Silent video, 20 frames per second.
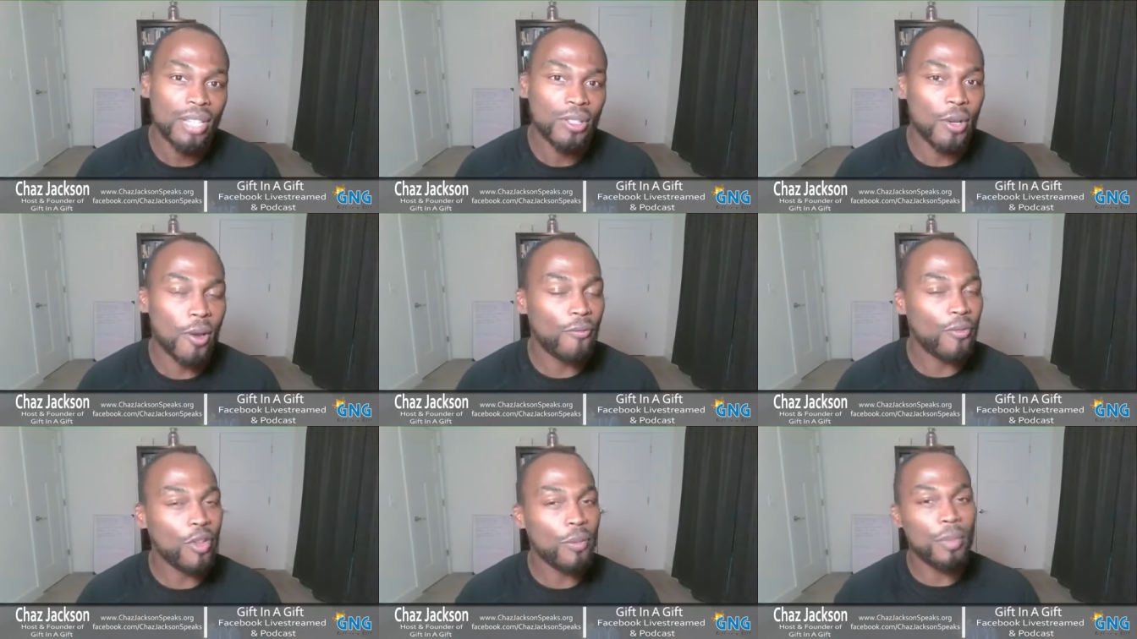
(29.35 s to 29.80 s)

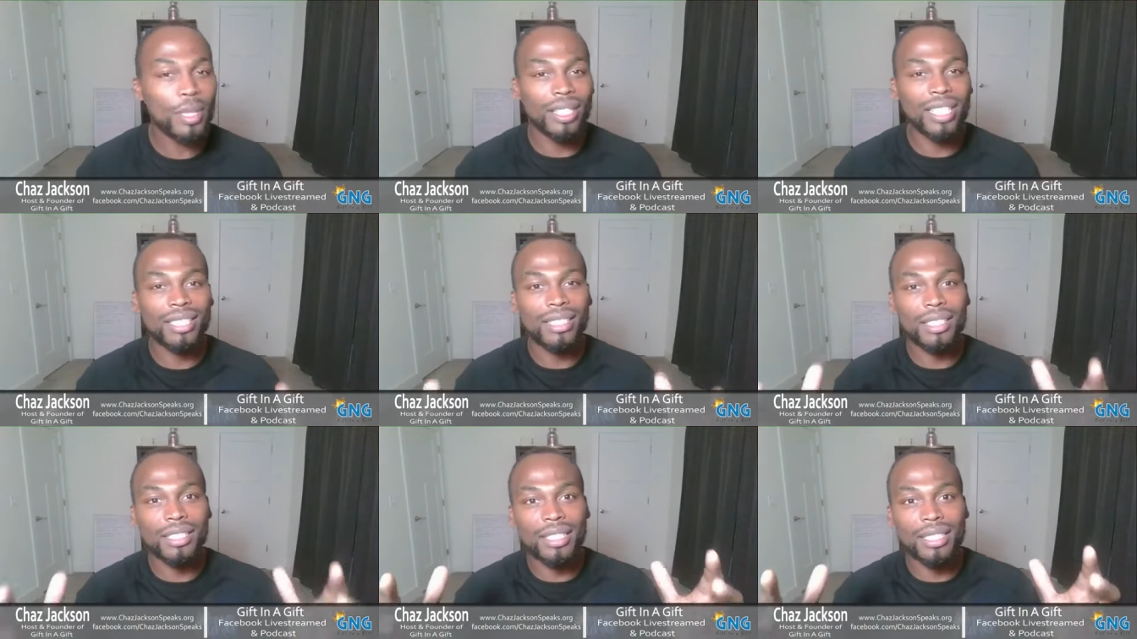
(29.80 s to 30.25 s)
So if you've
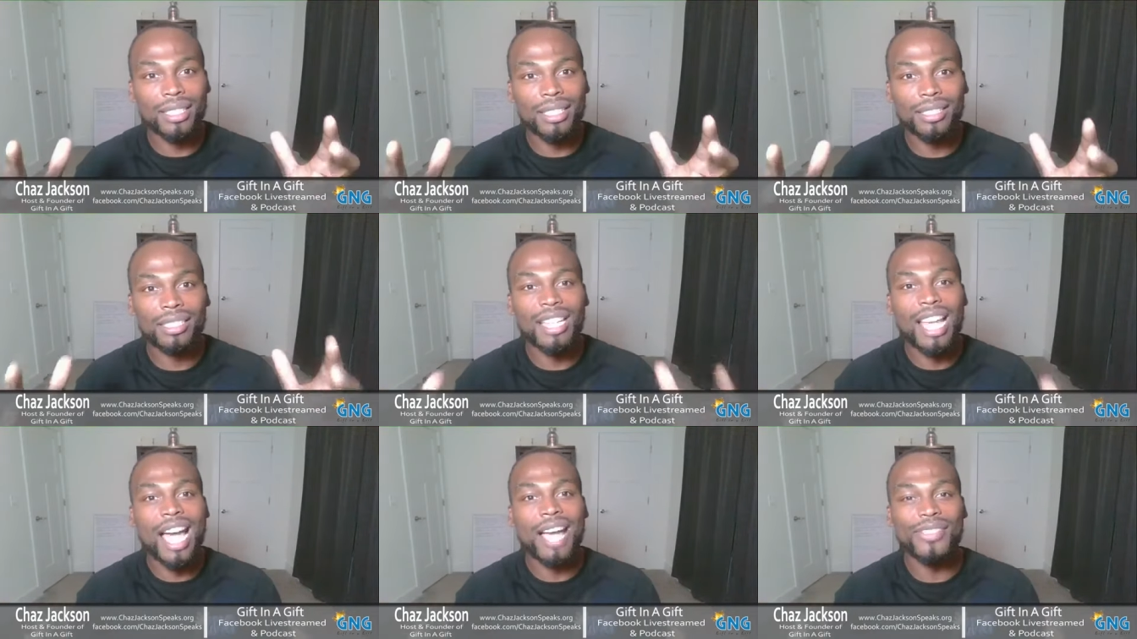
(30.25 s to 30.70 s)
been listening to
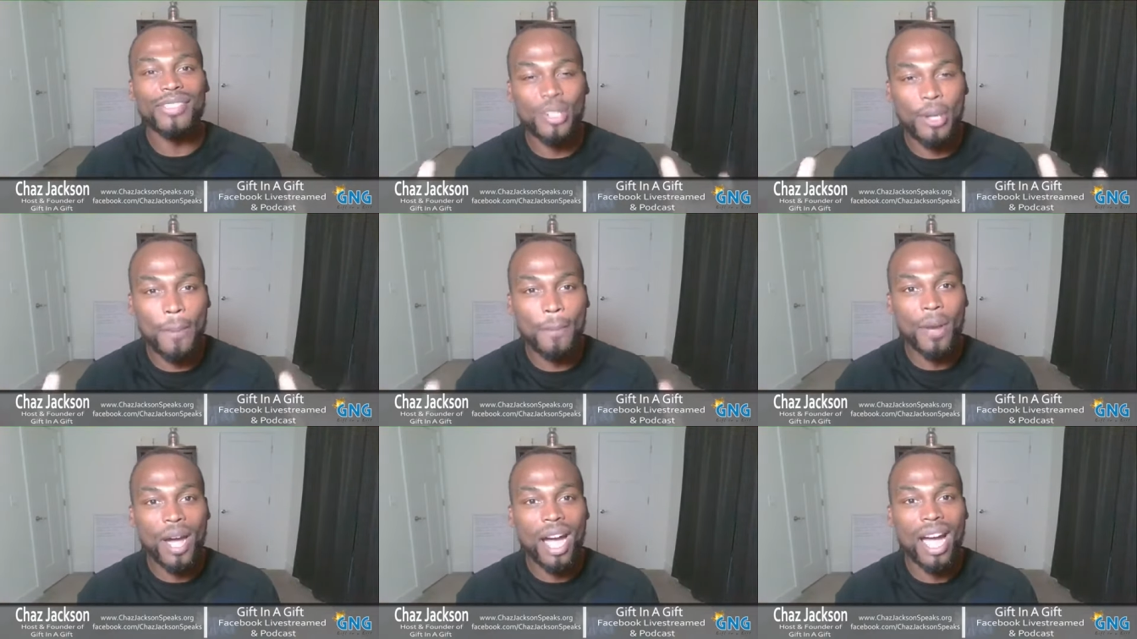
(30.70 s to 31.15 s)
this live
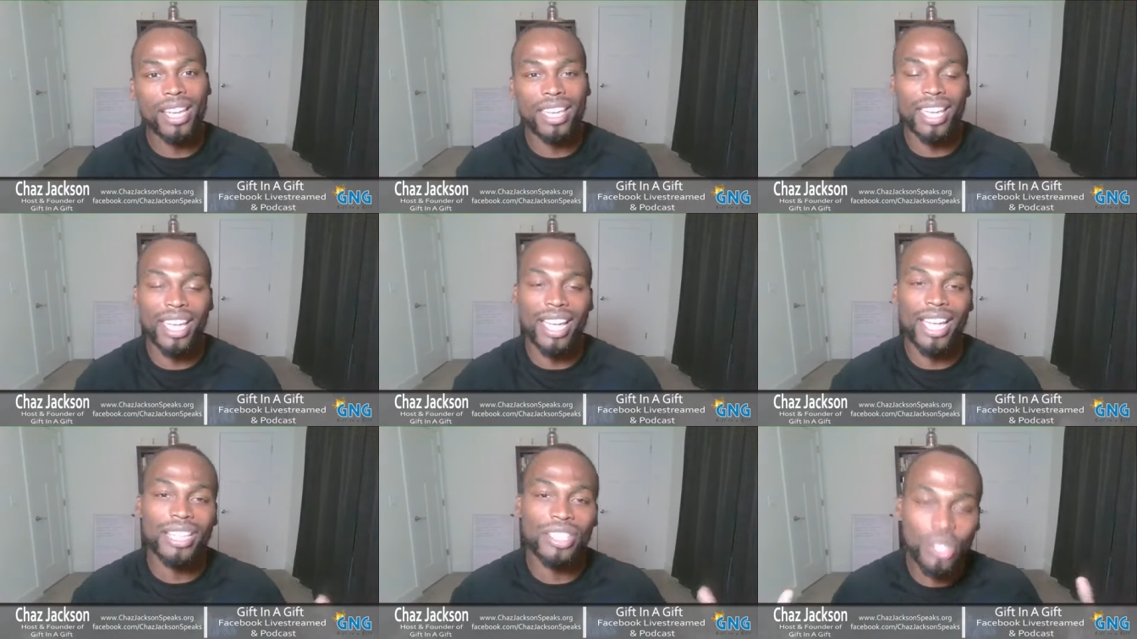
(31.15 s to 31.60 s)
stream
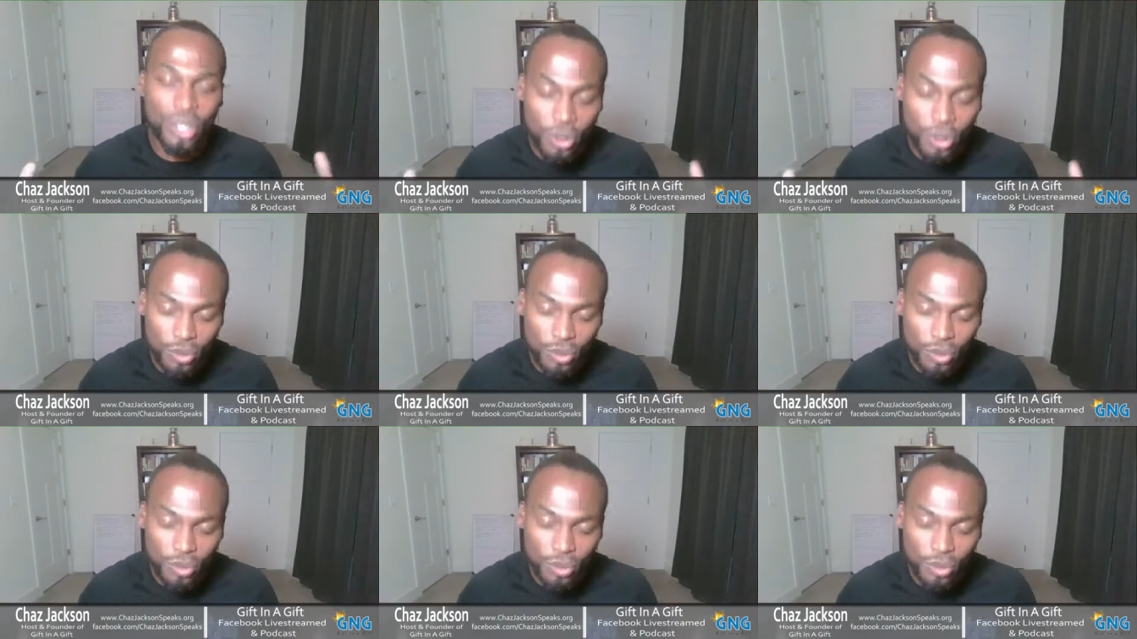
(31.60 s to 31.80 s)
podcast,